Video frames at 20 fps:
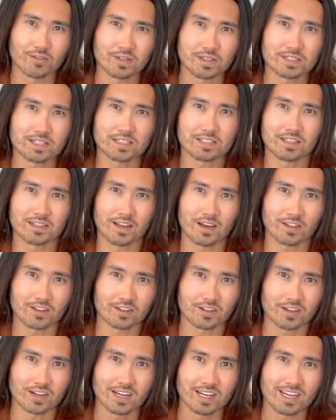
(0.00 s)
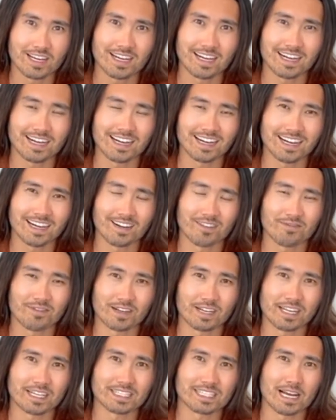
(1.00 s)
this is another uh,
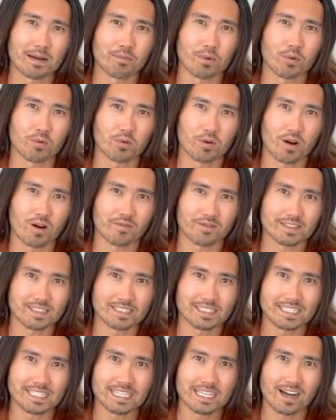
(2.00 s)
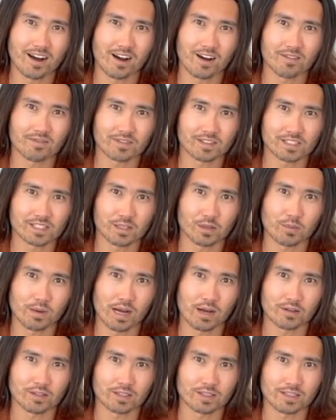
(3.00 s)
funny example we'll often see on for sale
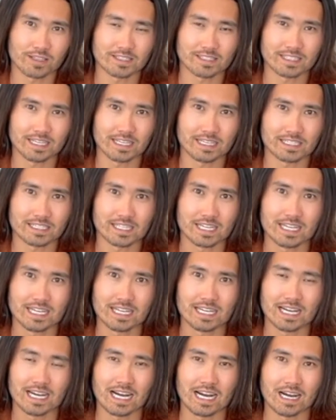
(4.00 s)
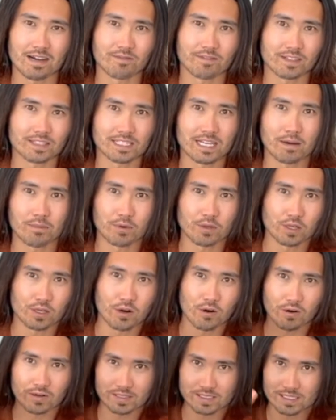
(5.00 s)
by owner listings. Uh, for example, you
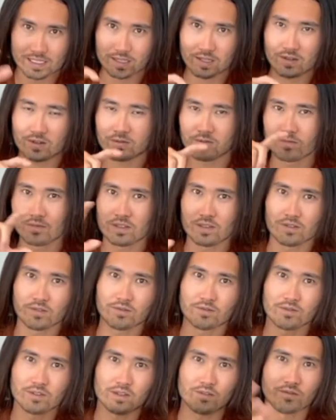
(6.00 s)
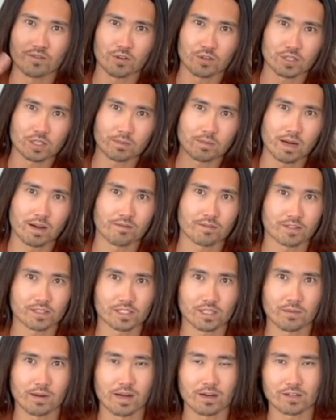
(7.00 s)
go on Zillow, you, you, filter by for
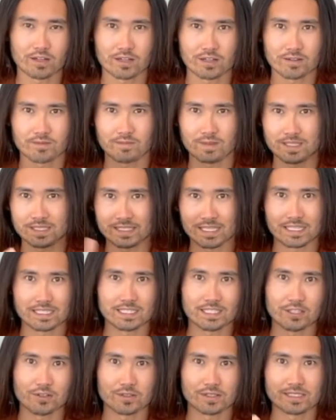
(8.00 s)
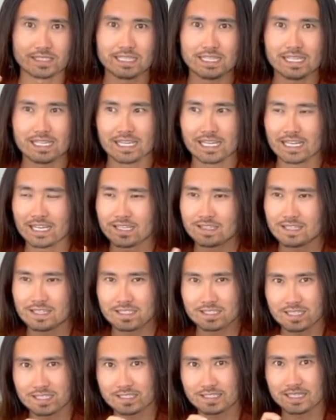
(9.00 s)
sale by owner listings, and you'll see
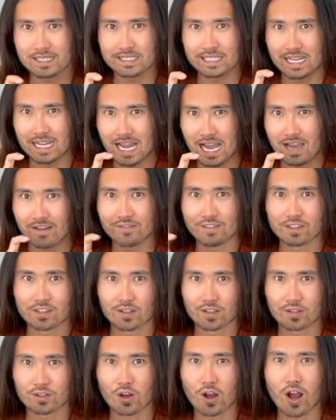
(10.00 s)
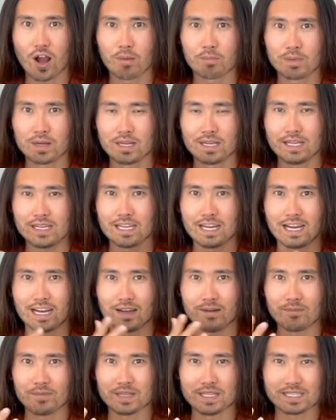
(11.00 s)
these listings that have near the top
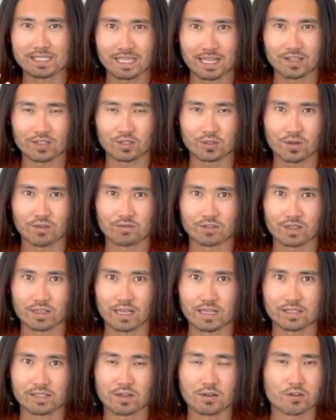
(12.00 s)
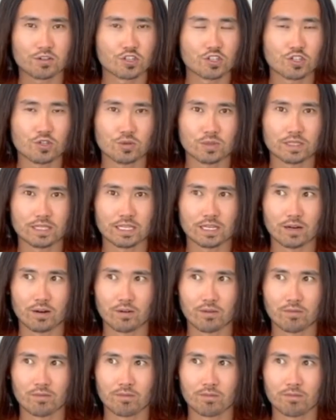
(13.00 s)
um, these sellers who have realized, oh shoot, you know,